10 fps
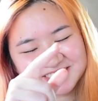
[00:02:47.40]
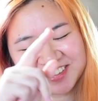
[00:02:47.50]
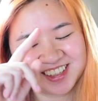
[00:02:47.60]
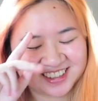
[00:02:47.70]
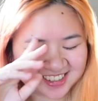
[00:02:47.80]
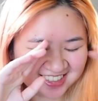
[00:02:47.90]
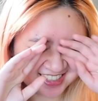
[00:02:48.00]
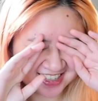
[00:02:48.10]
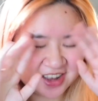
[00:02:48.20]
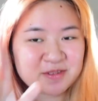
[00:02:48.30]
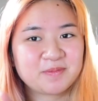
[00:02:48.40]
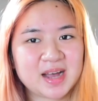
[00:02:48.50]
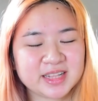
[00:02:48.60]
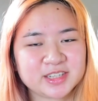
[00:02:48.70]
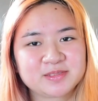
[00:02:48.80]
what do you call this?
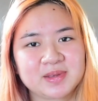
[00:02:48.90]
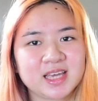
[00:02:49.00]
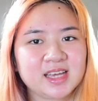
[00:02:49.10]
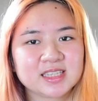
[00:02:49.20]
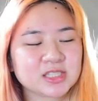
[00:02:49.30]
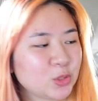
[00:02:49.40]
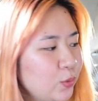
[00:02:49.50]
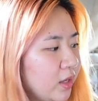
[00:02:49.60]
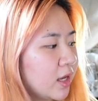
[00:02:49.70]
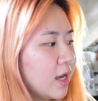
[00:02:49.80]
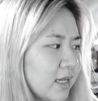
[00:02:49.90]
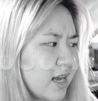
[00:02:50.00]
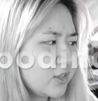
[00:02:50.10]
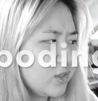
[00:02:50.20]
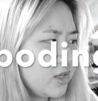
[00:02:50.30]
Pattern making and sewing.
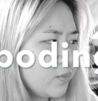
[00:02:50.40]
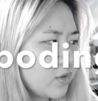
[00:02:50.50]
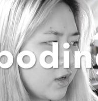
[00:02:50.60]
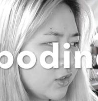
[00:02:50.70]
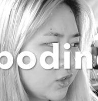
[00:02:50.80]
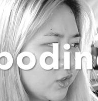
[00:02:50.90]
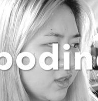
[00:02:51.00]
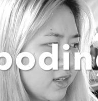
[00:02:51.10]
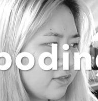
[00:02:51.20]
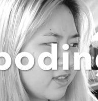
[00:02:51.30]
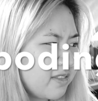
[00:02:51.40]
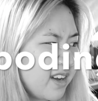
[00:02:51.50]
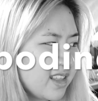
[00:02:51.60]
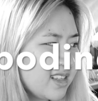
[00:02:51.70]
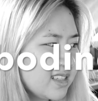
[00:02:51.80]
Actually, I'm not sure if the
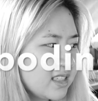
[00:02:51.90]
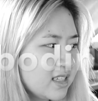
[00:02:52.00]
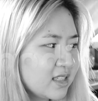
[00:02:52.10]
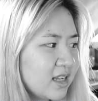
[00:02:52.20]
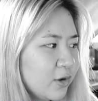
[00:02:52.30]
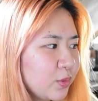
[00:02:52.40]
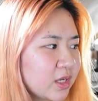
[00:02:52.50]
finals is now